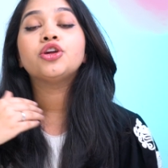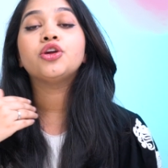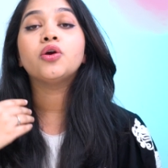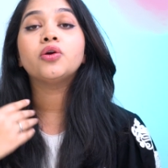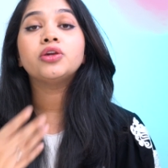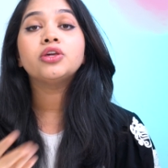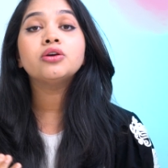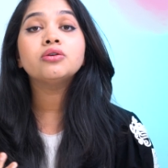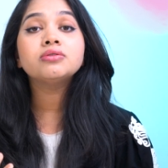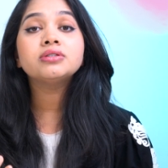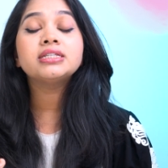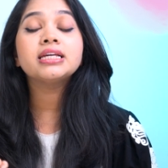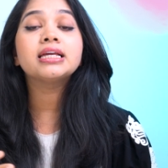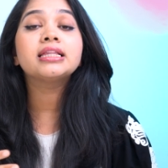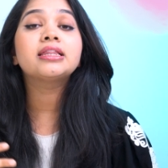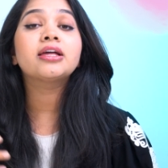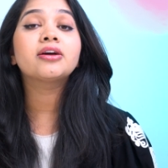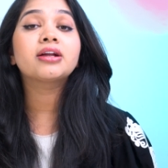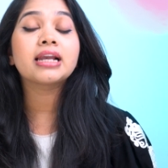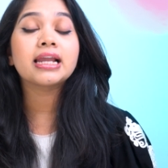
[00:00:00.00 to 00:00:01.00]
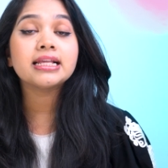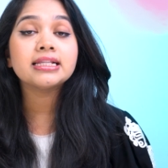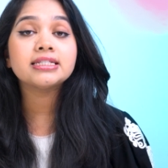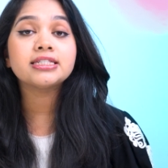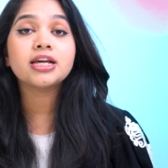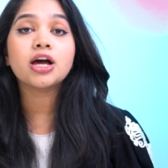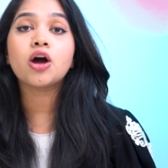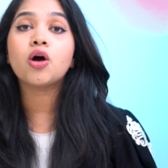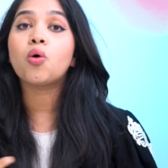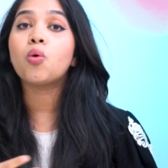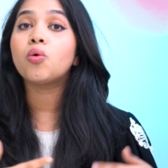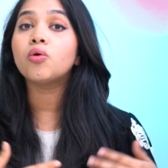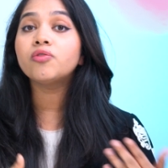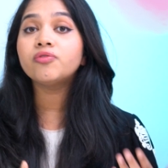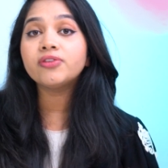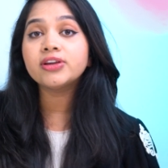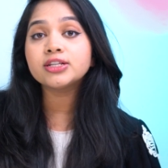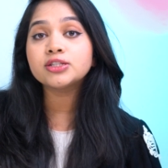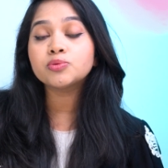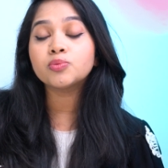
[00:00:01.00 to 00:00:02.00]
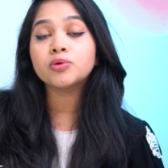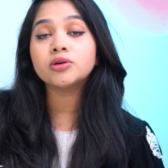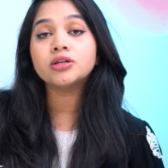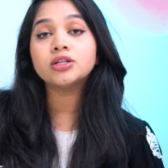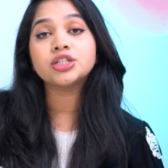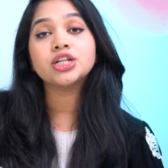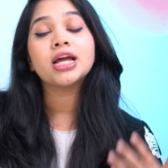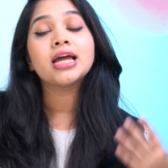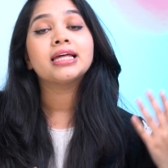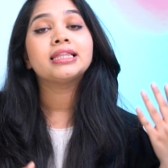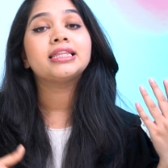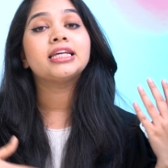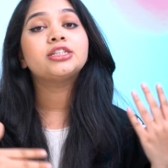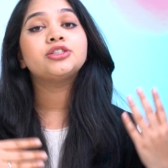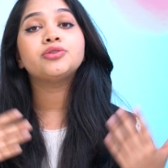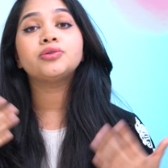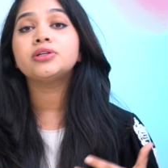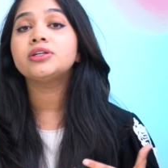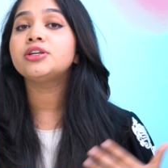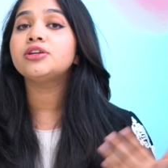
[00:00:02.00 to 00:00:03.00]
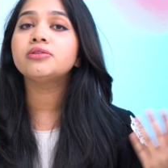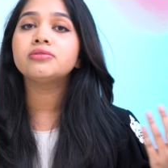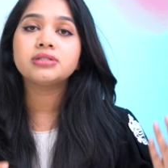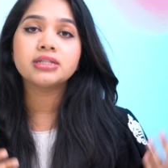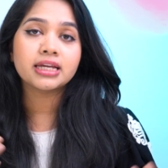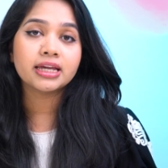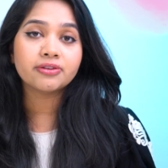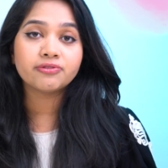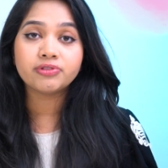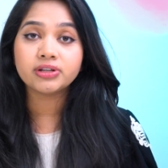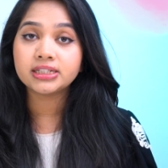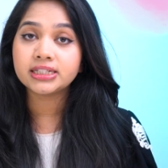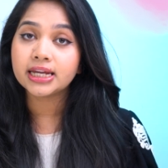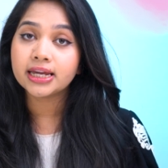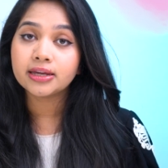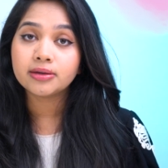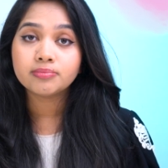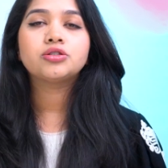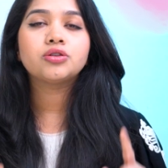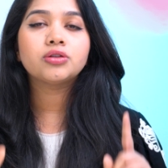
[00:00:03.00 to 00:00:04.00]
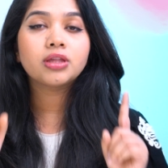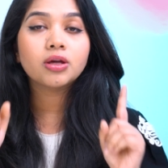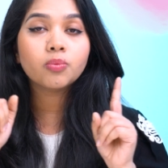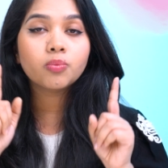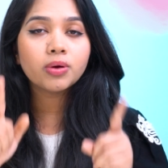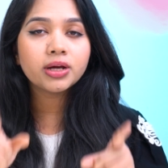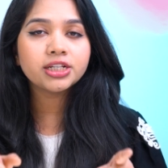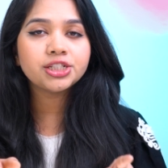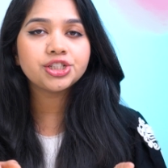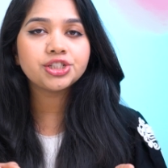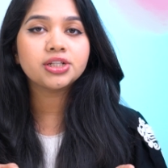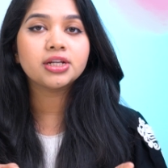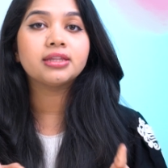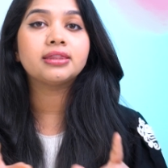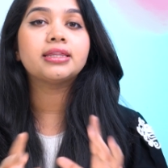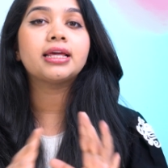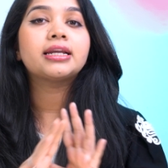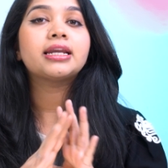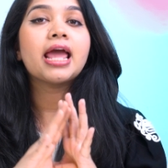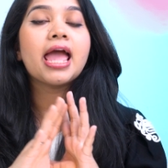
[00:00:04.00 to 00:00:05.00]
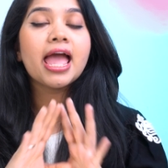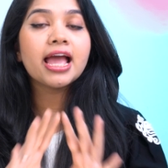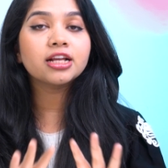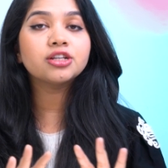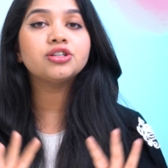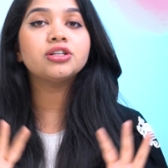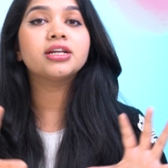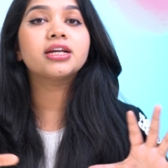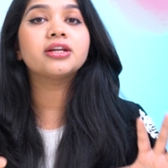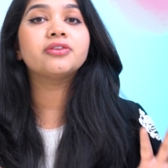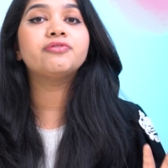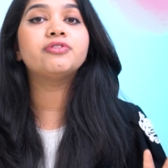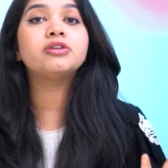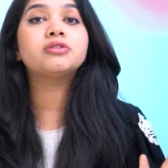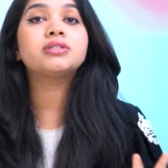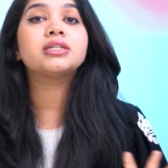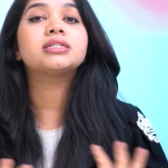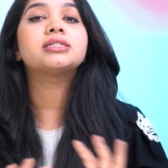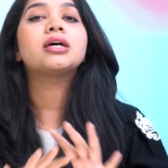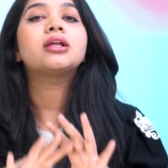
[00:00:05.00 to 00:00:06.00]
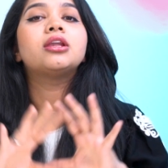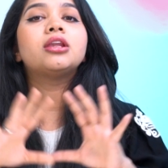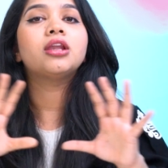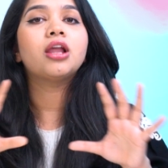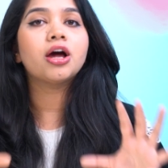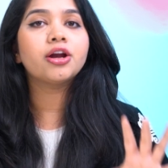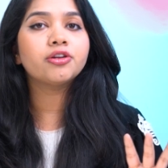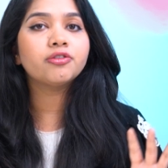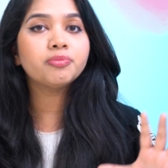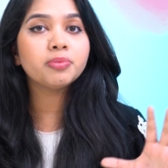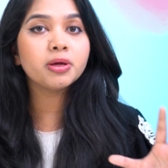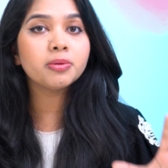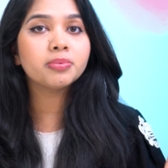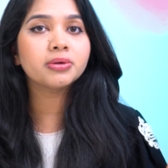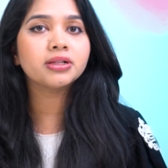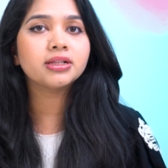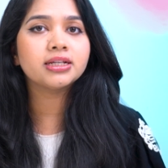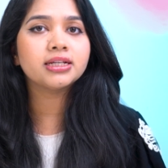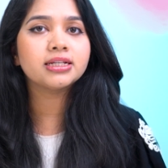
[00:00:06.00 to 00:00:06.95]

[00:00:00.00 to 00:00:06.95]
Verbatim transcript: you're using the cleanser or face wash that you're using every day. So, the question that actually confuses a lot of people